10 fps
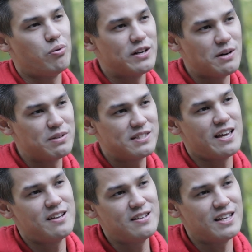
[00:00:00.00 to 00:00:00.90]
Point number
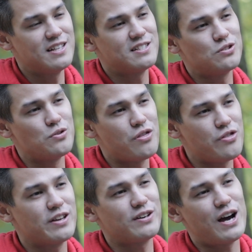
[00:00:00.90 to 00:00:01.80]
10 is to
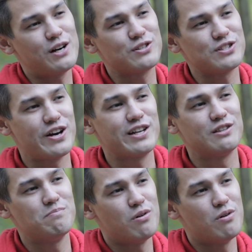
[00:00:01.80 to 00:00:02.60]
think outside the